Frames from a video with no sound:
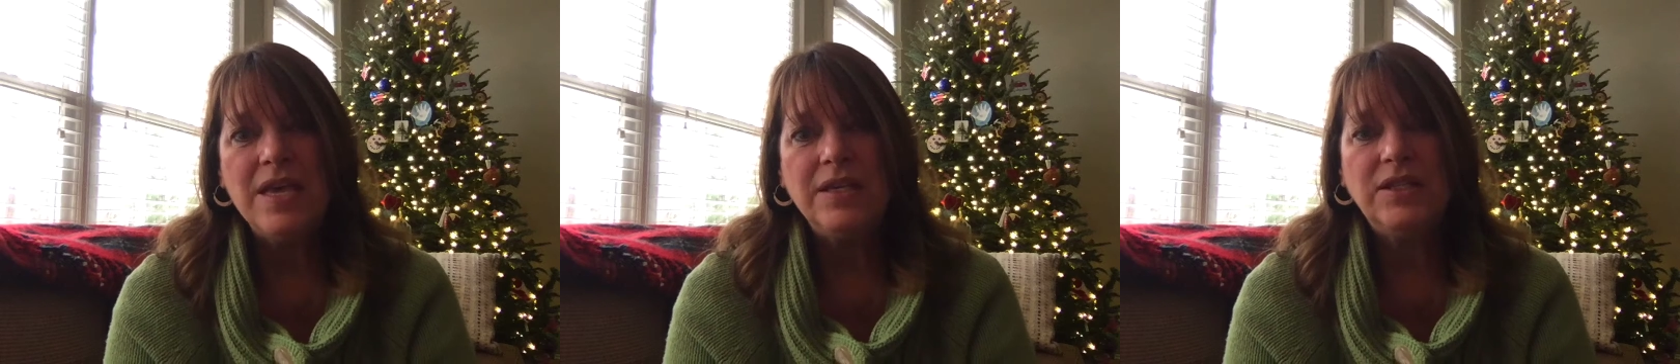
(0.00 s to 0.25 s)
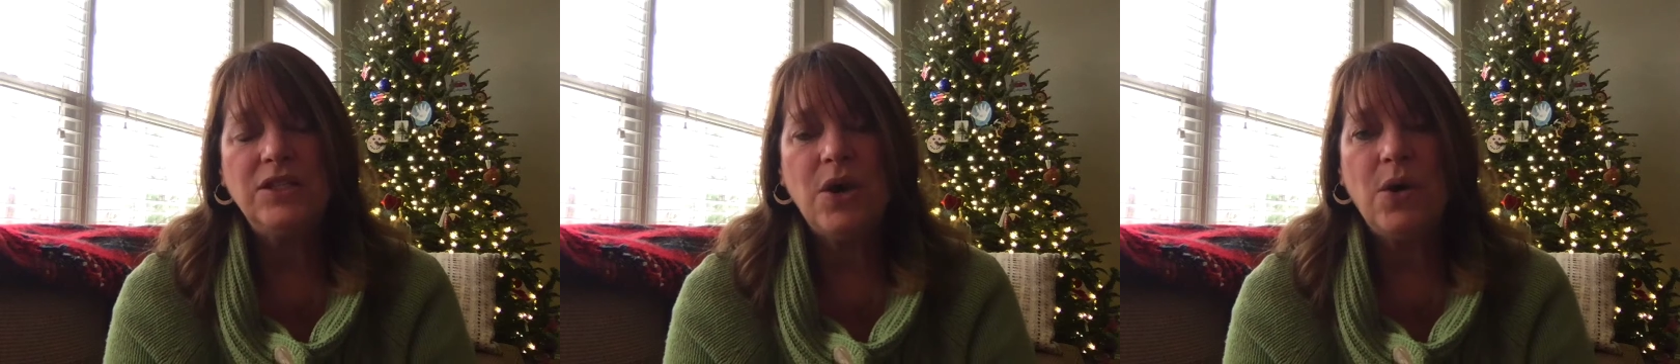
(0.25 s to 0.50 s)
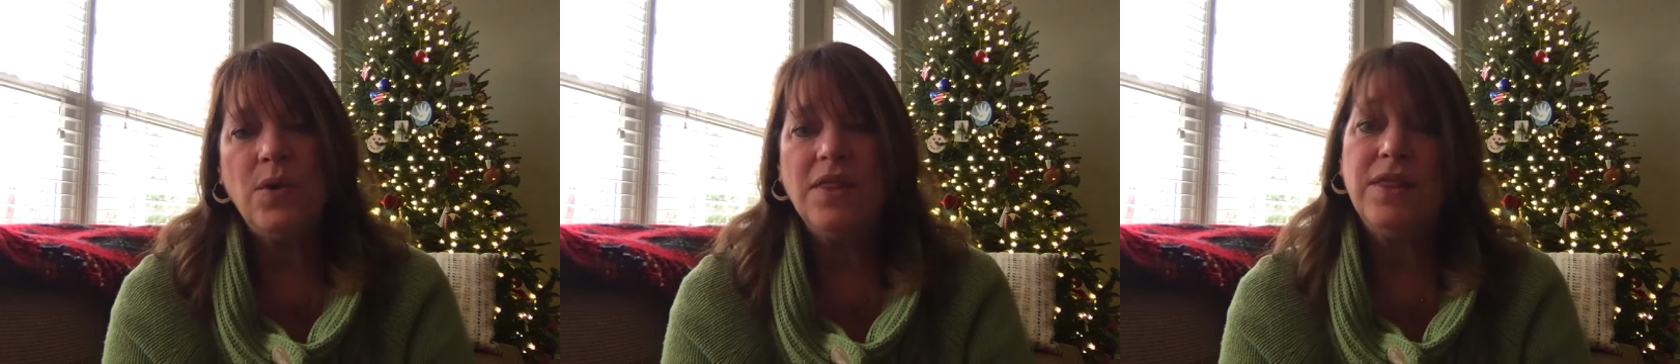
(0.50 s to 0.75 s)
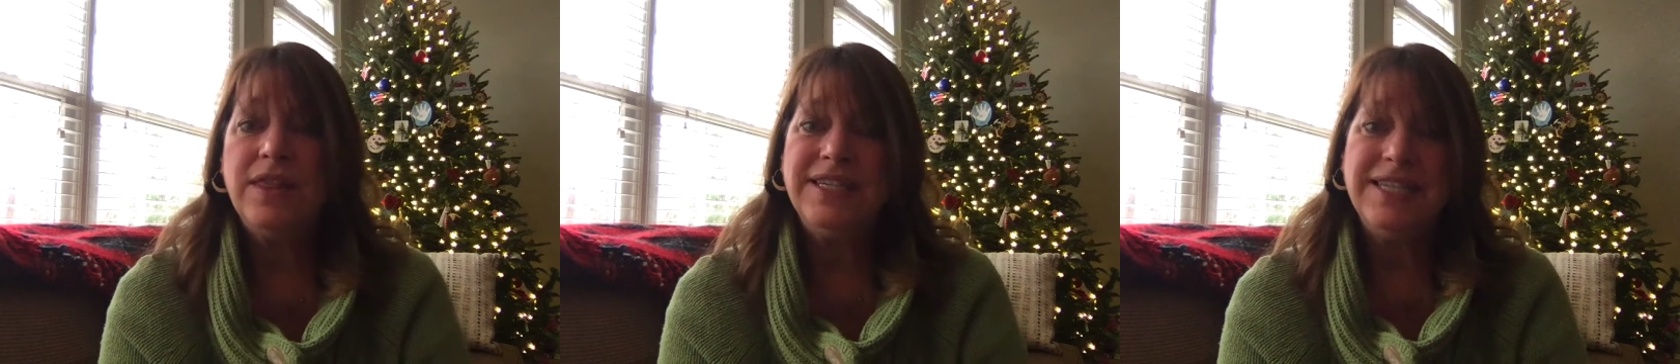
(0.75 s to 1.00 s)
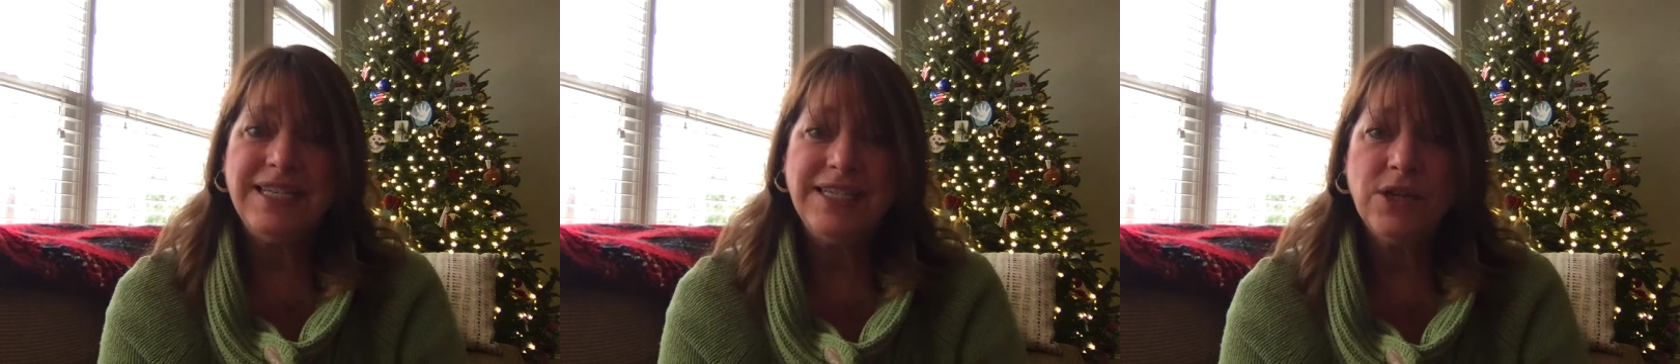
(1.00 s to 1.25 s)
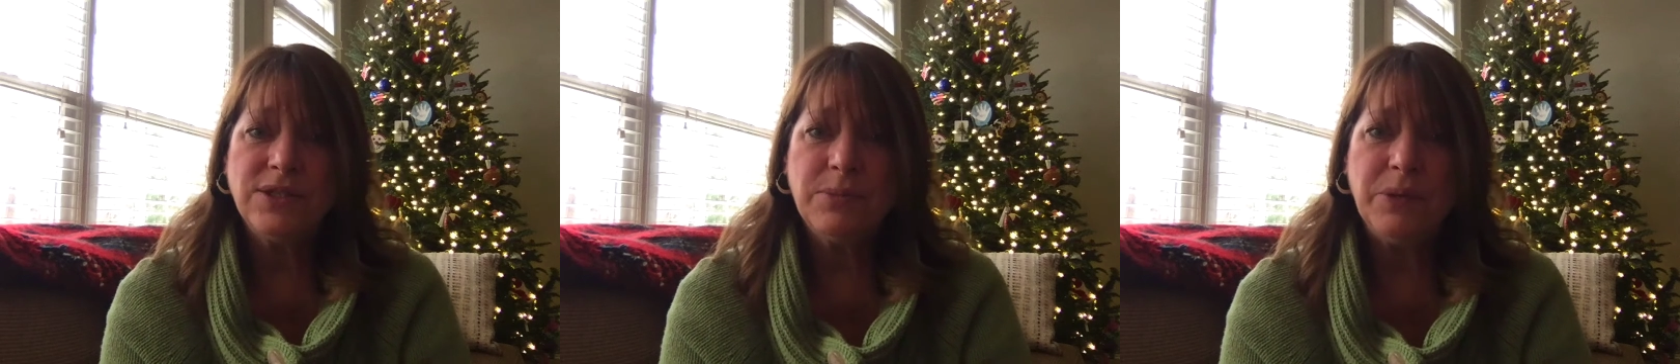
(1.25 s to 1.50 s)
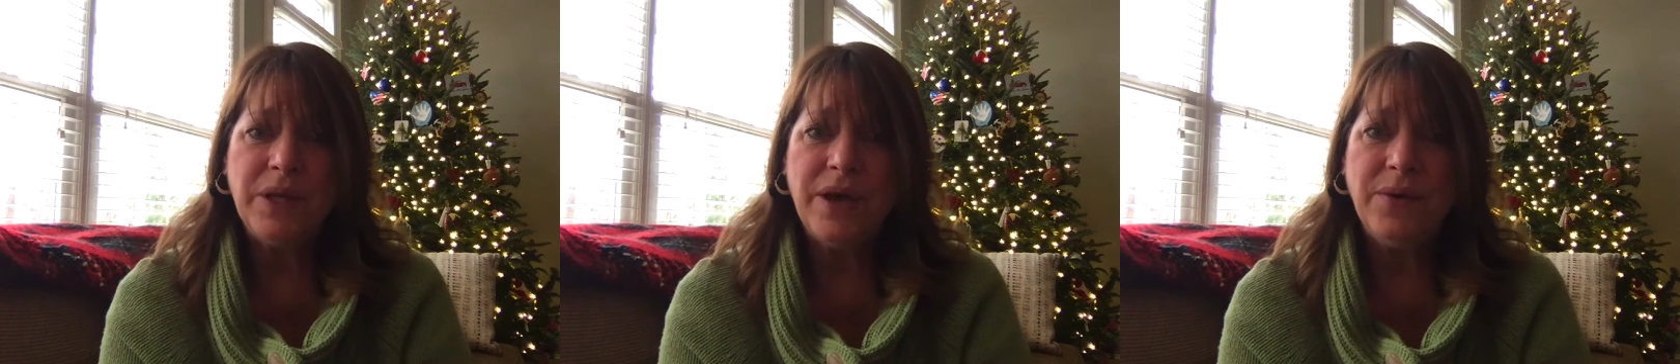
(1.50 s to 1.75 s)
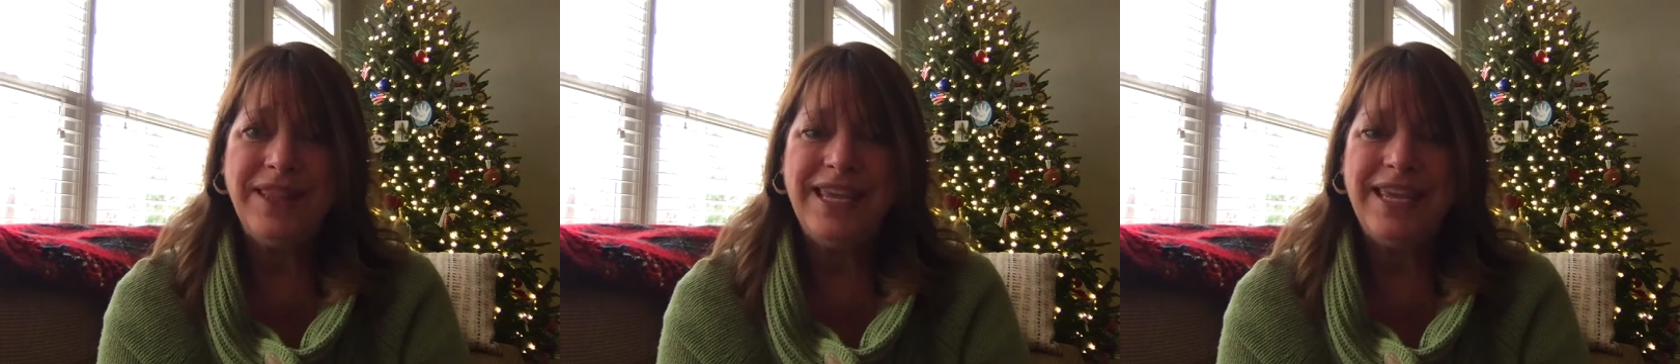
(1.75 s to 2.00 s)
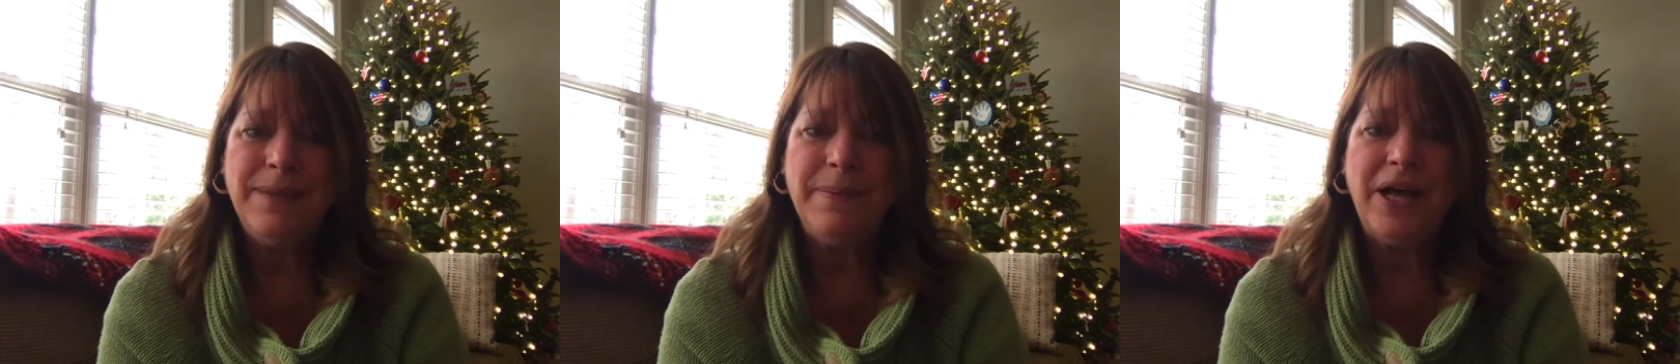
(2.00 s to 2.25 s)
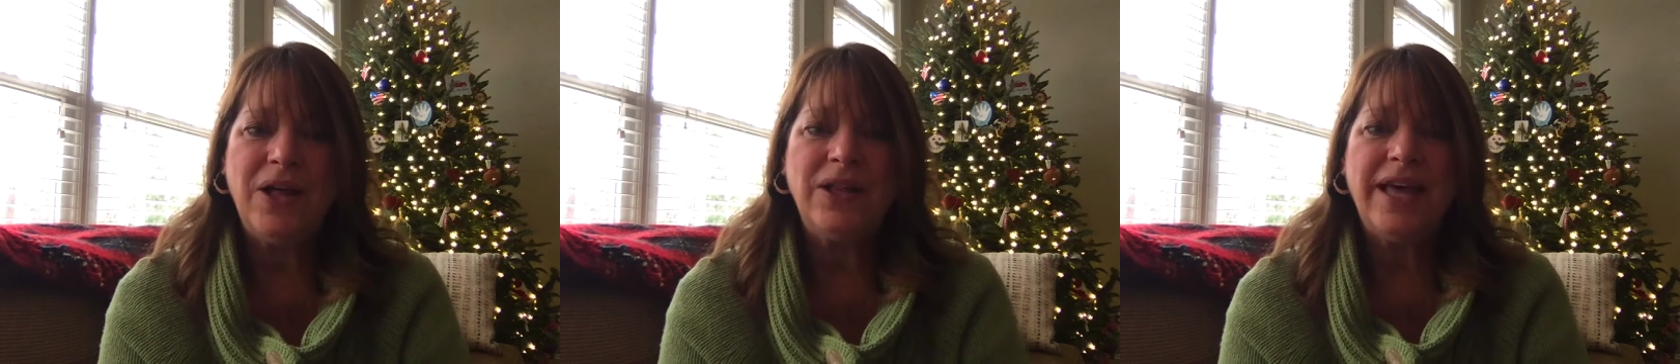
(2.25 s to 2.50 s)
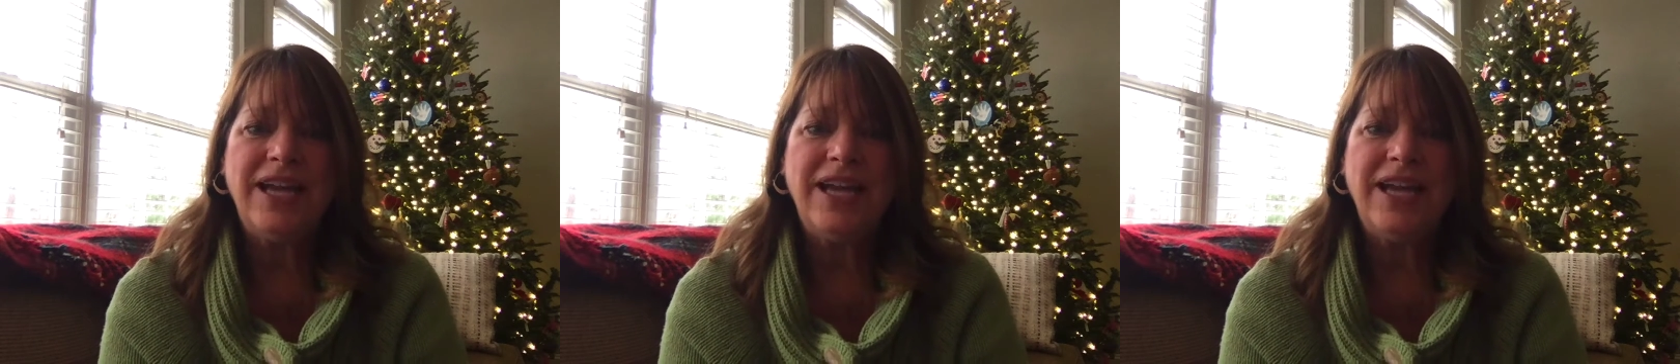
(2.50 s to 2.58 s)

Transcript: So the details are below in the email.